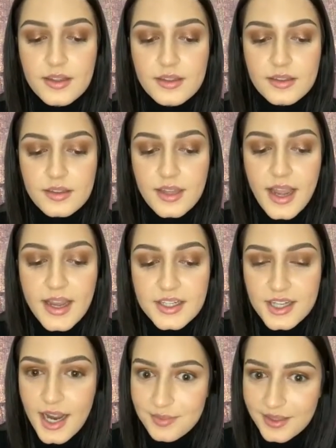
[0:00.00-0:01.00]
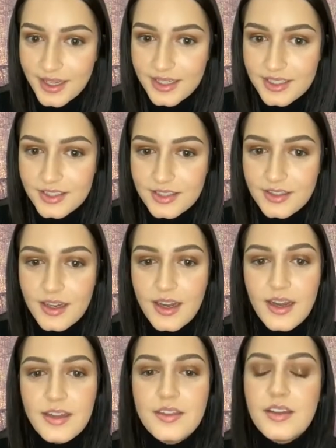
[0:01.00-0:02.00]
lash application,
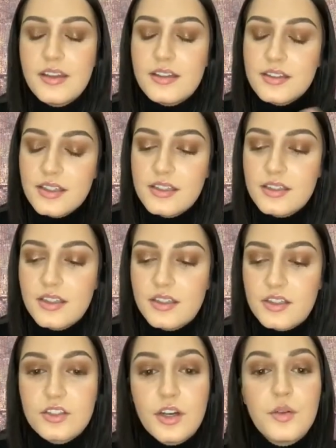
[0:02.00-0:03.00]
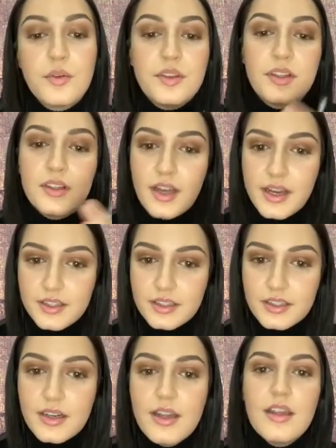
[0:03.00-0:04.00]
I think it's easy to start with a
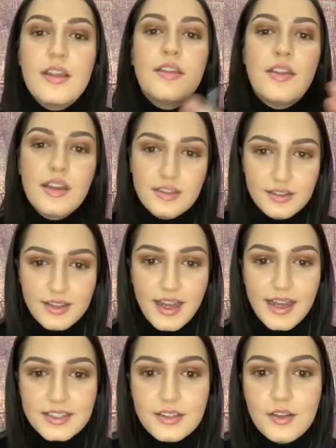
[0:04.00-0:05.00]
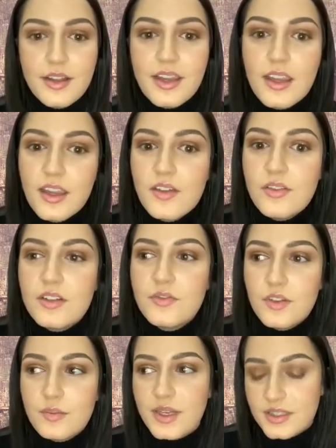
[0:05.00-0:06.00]
liner, then the lash. So like even if
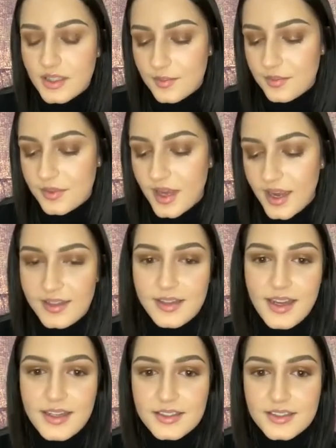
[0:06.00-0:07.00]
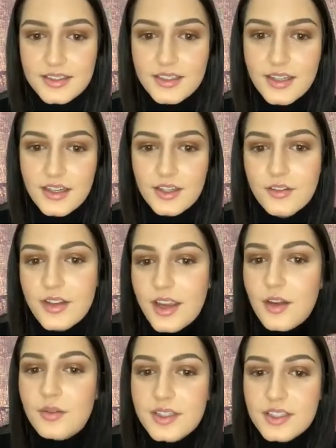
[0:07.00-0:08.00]
you mess up the eyelash, you
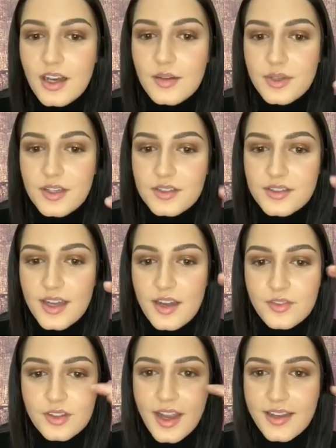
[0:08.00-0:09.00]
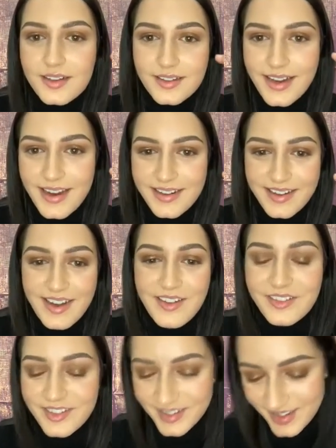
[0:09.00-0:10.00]
can't really tell because you have the liner to kind of
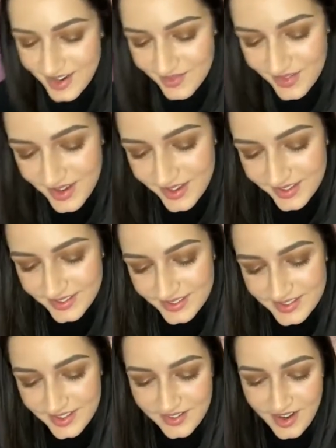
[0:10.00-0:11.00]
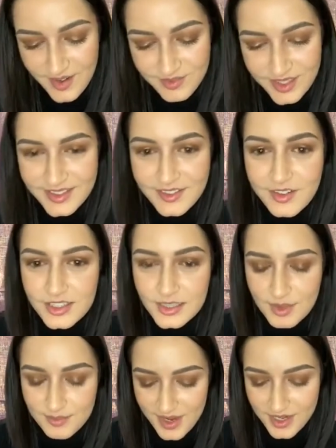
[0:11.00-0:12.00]
cover it up. So I'm like the
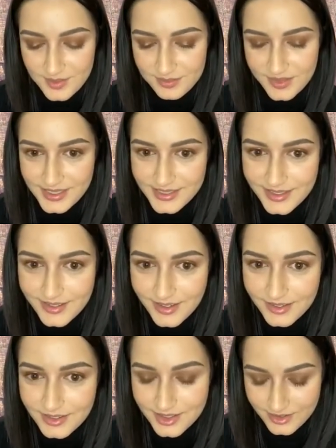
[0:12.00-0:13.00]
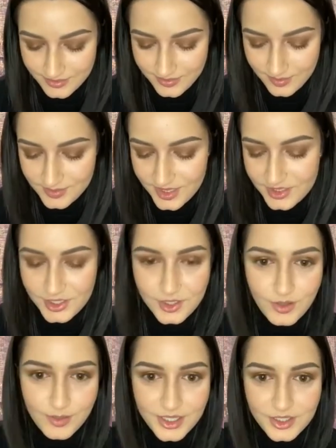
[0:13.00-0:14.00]
ultimate makeup lazy girl, so I'm teaching
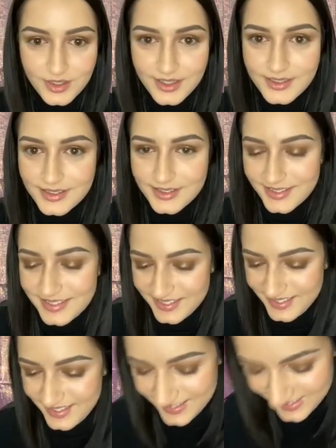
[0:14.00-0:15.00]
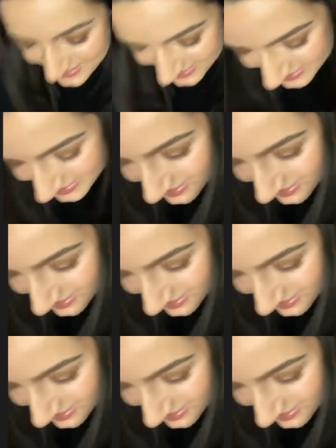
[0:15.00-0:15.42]
you all my tricks. So